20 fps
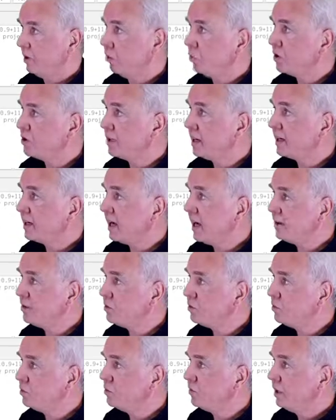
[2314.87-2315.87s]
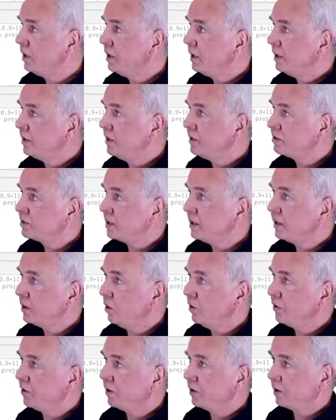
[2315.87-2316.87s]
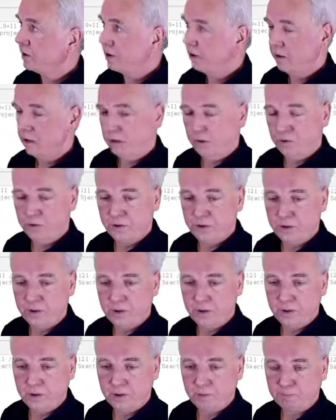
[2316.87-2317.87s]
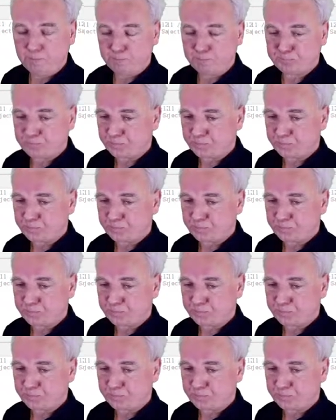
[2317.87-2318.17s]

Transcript: What I can do is click on the on the um,